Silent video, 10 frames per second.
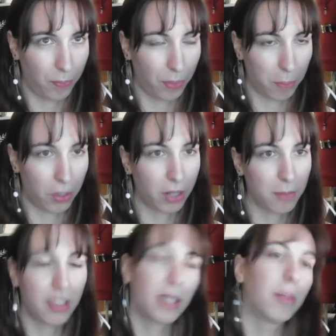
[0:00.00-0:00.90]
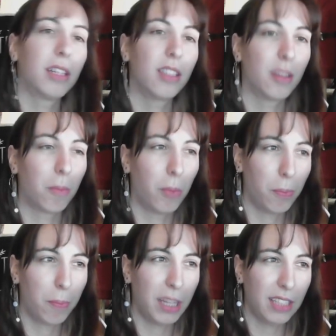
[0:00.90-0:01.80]
Bottom stigmas,
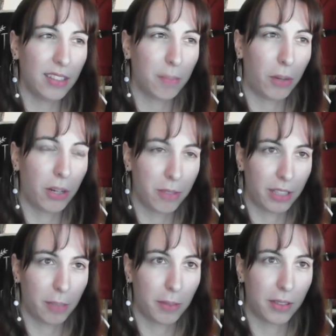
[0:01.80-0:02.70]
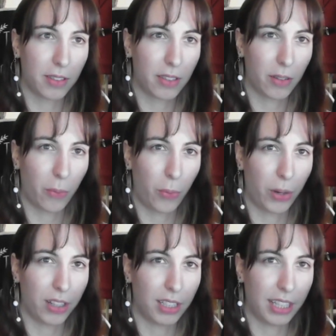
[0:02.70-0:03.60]
many bottom stigmas
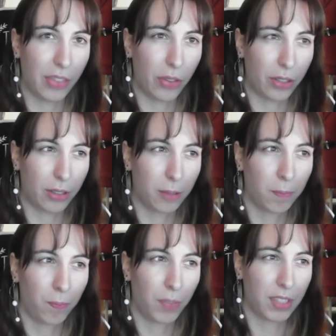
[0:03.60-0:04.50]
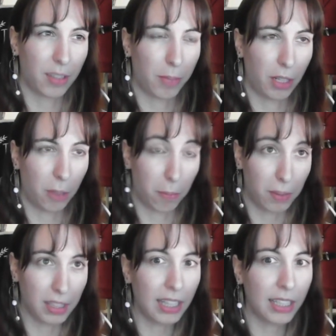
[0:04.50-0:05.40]
were either something
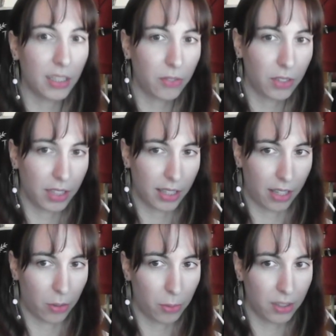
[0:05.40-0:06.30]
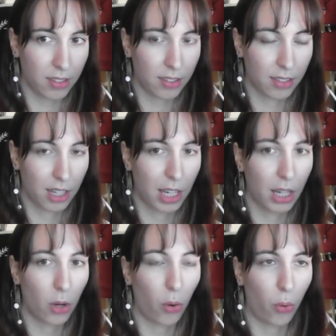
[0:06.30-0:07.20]
completely different than the other ones,
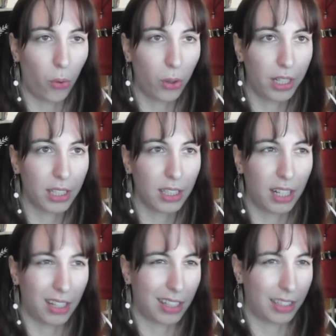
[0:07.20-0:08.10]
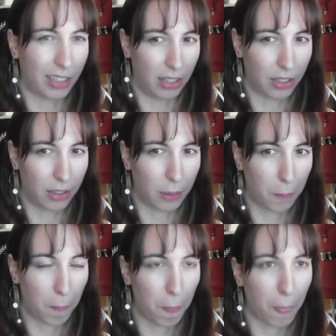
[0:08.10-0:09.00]
or a little darker.
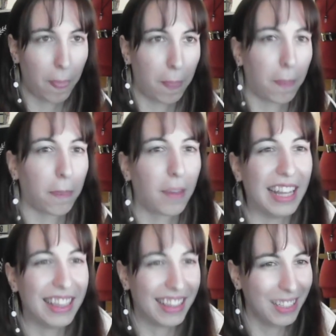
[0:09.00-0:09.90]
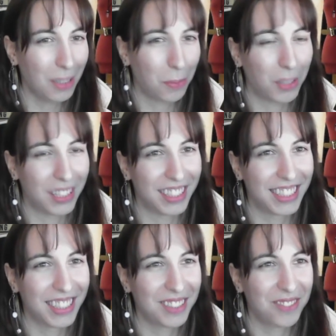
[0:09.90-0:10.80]
And this one
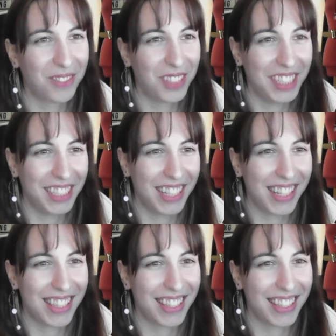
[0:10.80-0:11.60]
just feels